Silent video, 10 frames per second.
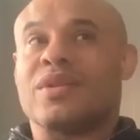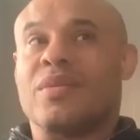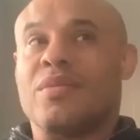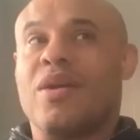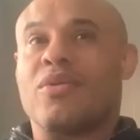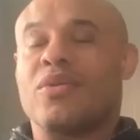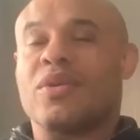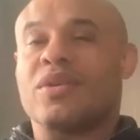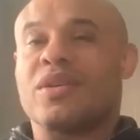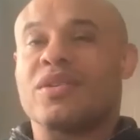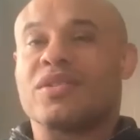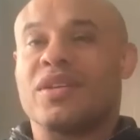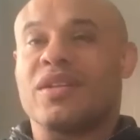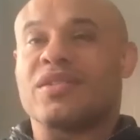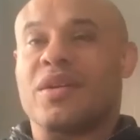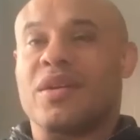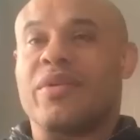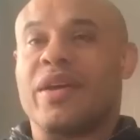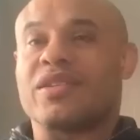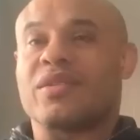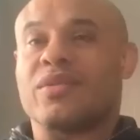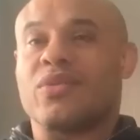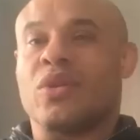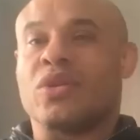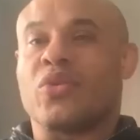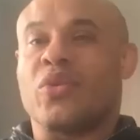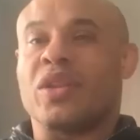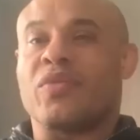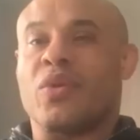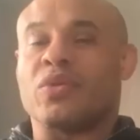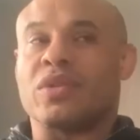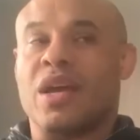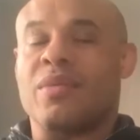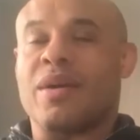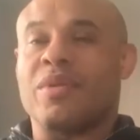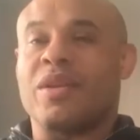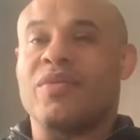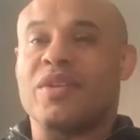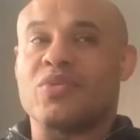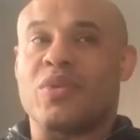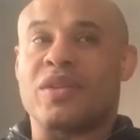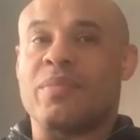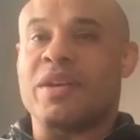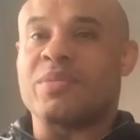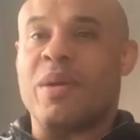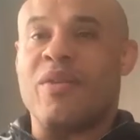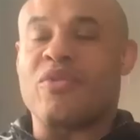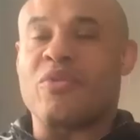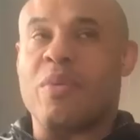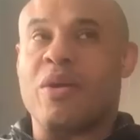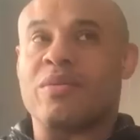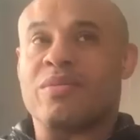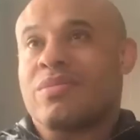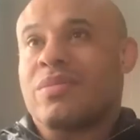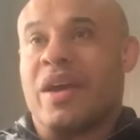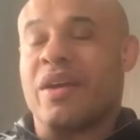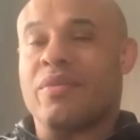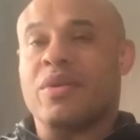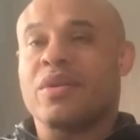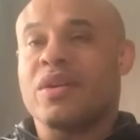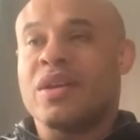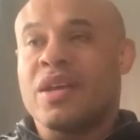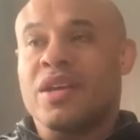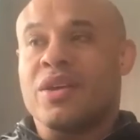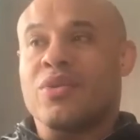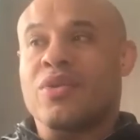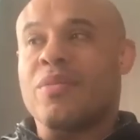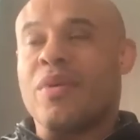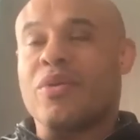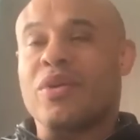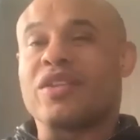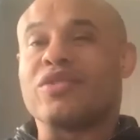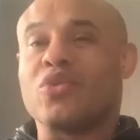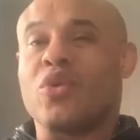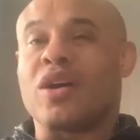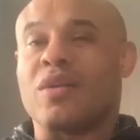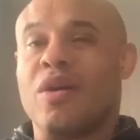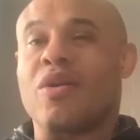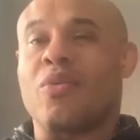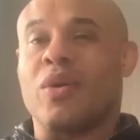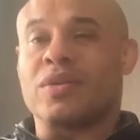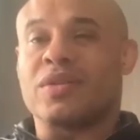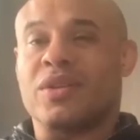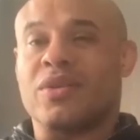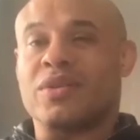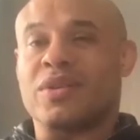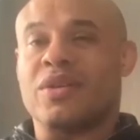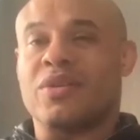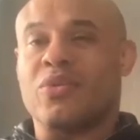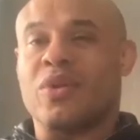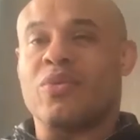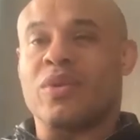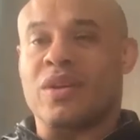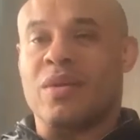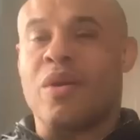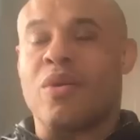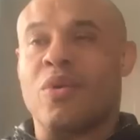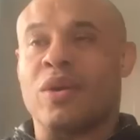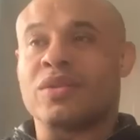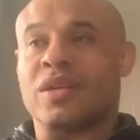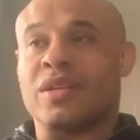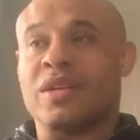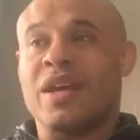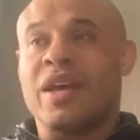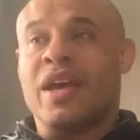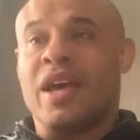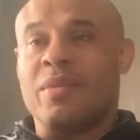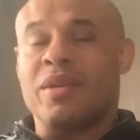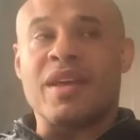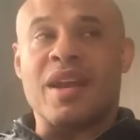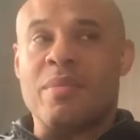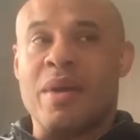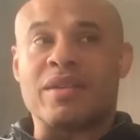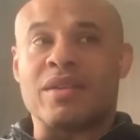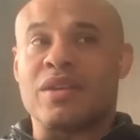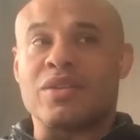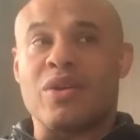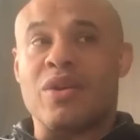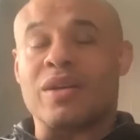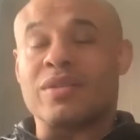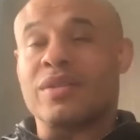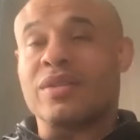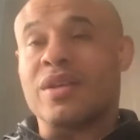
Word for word: Kamaru is still the greatest welterweight of all the time. I believe he's one of the best pound for pound ever. You know, Kamaru get to do what Kamaru wants. You know what Kamaru wants. Him and Dana met and they talk, and